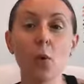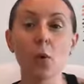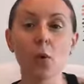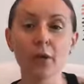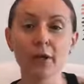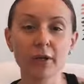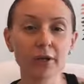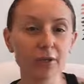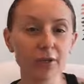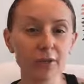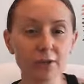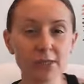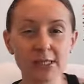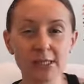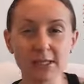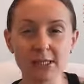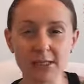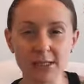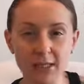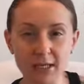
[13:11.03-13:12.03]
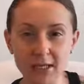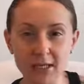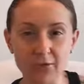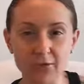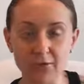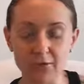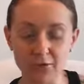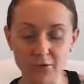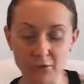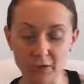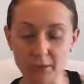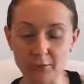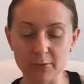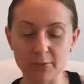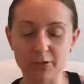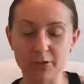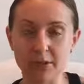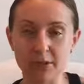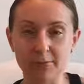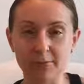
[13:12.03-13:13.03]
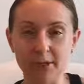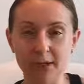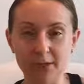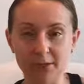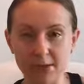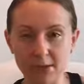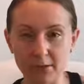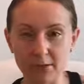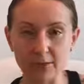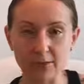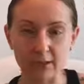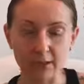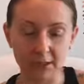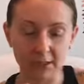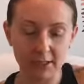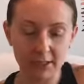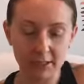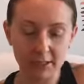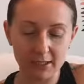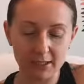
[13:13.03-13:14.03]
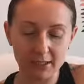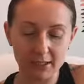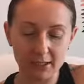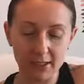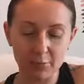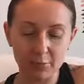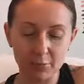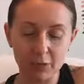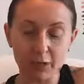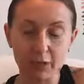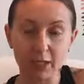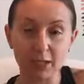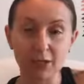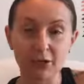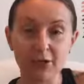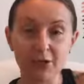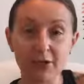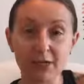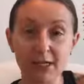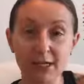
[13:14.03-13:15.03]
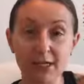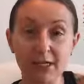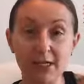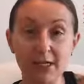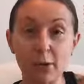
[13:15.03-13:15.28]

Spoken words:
or you can use things neat or straight, which just means like going like this and putting it on your skin.